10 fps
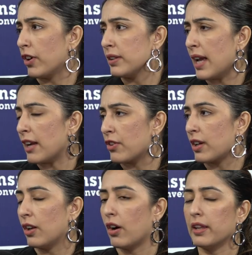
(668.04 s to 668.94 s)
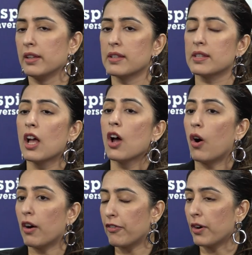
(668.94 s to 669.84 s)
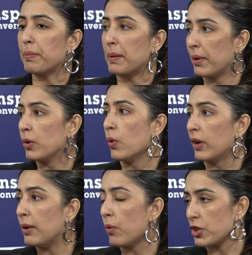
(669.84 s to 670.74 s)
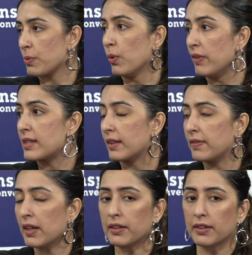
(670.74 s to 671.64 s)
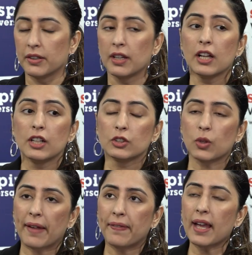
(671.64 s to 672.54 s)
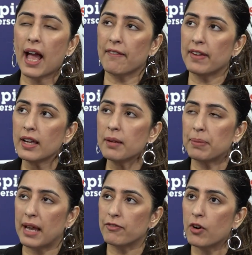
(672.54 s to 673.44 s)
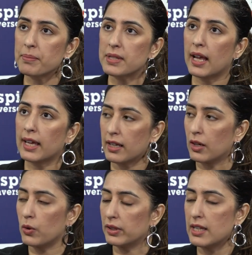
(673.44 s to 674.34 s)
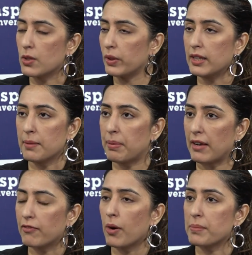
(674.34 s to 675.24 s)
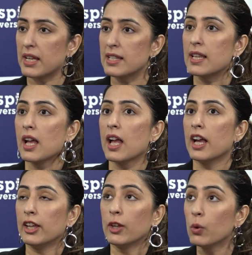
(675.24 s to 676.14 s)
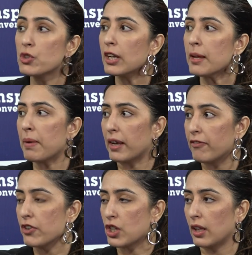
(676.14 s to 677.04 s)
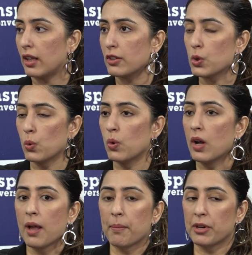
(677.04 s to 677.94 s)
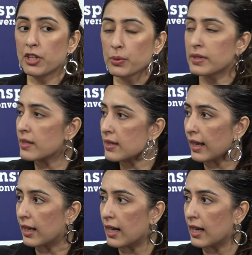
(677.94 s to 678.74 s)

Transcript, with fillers: for a theatrical audience or for people who only watch movies in the theatre. So I think having platforms like these OTT platforms is hugely beneficial to producers like